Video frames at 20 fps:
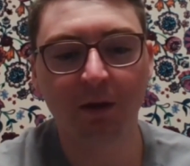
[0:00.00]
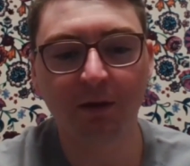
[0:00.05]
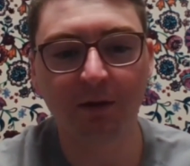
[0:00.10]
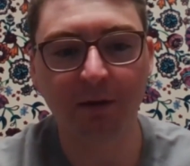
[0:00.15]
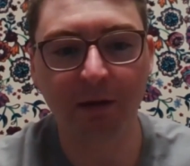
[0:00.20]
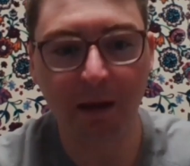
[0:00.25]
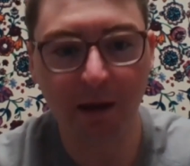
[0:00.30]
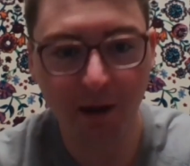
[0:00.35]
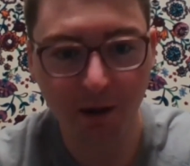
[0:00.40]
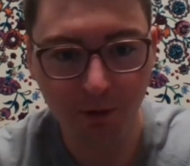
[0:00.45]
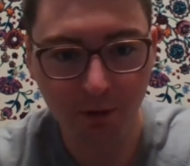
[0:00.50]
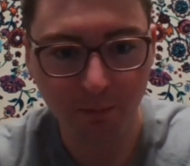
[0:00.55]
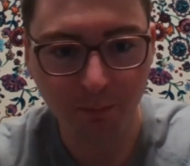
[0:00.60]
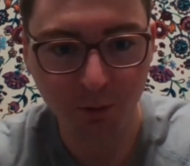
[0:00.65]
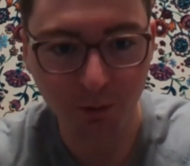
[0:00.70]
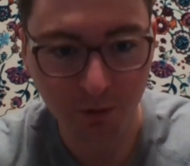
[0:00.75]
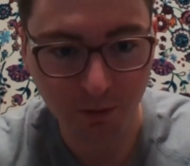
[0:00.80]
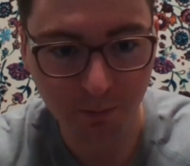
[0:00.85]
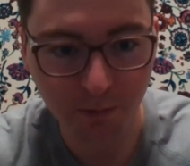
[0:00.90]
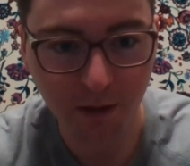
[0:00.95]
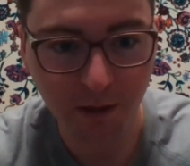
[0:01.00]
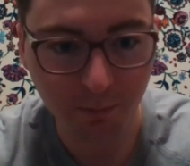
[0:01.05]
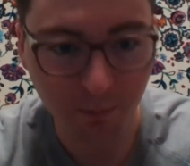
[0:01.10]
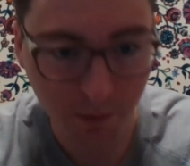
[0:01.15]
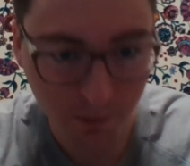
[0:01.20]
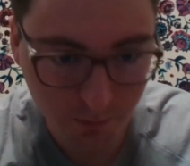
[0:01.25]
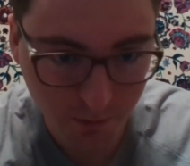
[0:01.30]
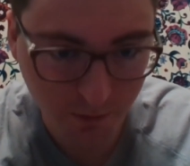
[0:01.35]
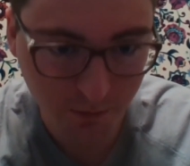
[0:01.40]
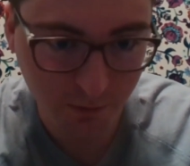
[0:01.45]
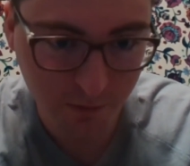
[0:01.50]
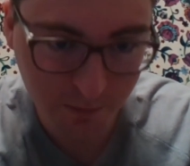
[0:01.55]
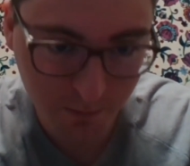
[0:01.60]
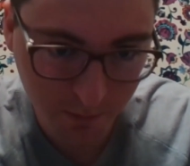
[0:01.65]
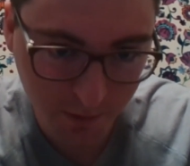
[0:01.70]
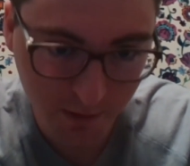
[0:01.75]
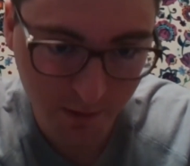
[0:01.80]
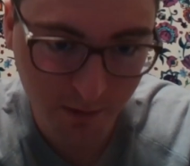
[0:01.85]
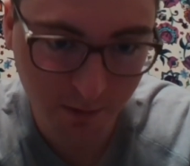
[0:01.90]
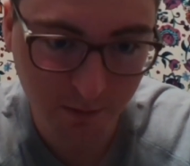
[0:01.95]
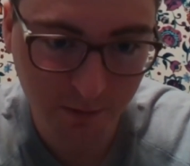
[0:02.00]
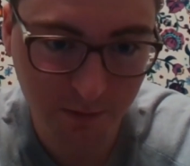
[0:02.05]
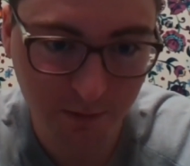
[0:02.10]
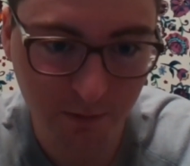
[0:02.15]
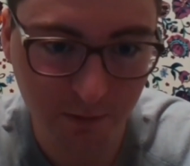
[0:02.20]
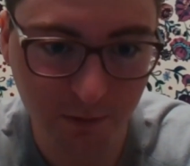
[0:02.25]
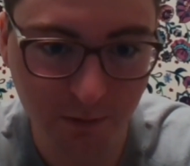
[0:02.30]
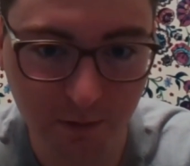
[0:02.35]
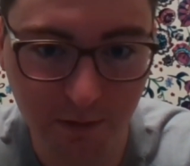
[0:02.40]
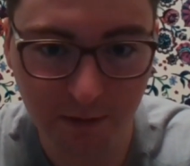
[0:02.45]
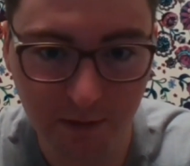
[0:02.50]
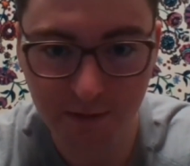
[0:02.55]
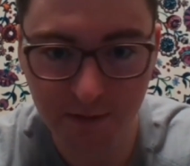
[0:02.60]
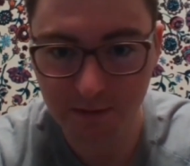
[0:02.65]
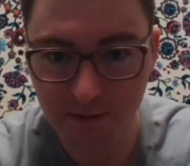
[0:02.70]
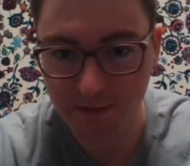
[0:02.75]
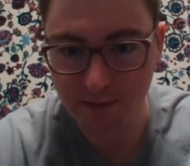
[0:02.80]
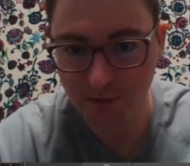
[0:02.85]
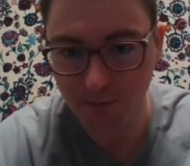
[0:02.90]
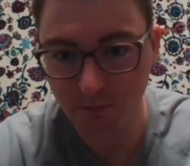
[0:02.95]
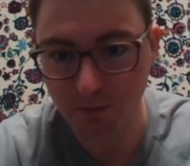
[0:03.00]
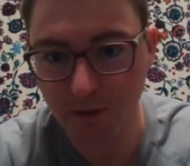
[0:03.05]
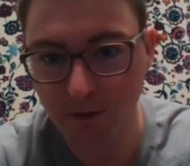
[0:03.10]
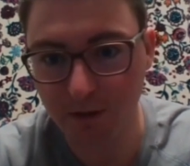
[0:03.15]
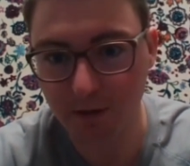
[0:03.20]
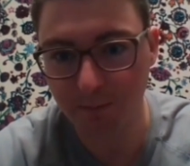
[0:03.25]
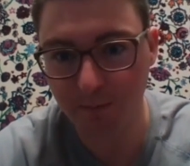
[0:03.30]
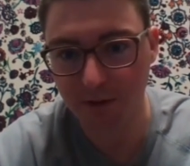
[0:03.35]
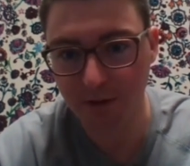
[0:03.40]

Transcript: Now I'm going to make my window small so that you guys can see what I'm